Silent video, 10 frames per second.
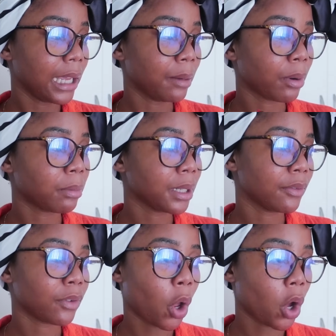and probably
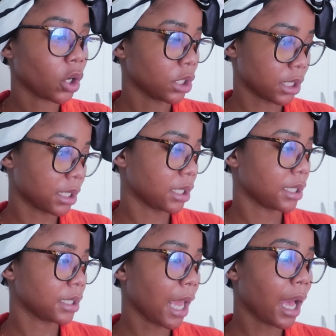vlogs.
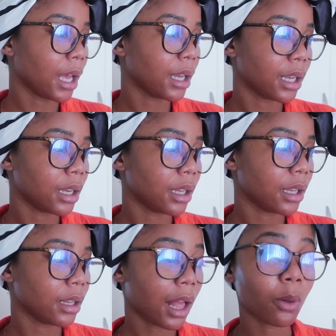Yeah,
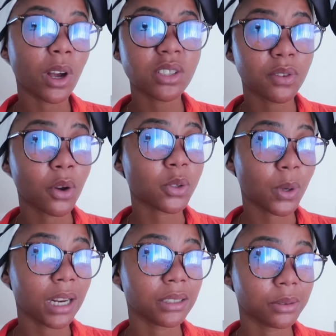I'll watch vlogs
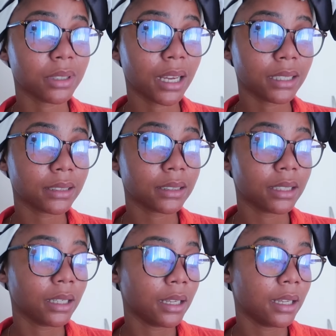while I do that.
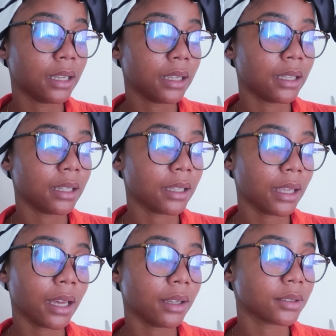
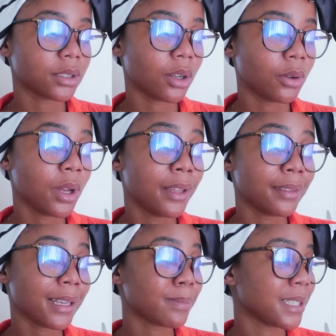Yeah, so
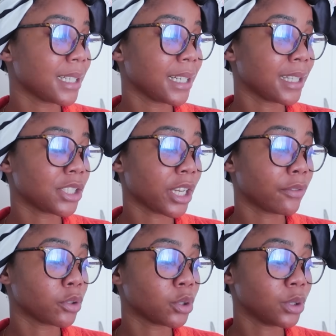that's basically the
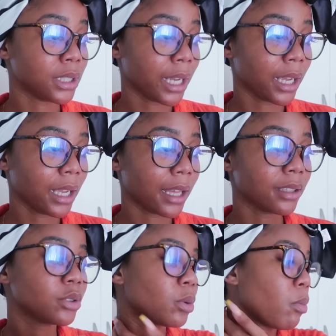chat for today. I
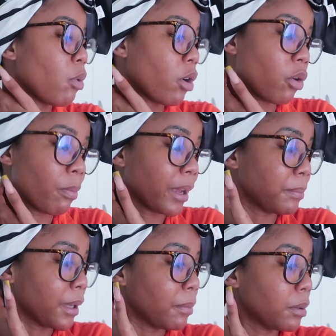think tomorrow
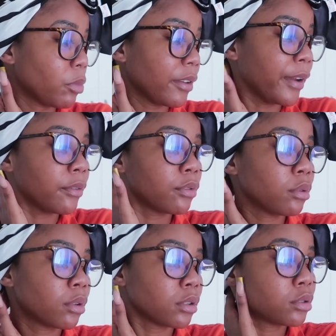might be a bit more
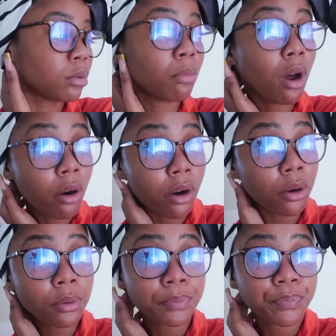eventful because
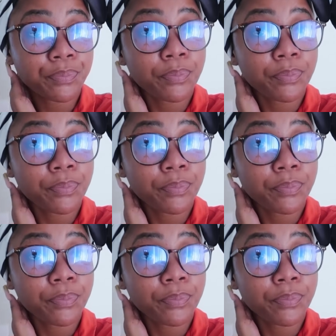tomorrow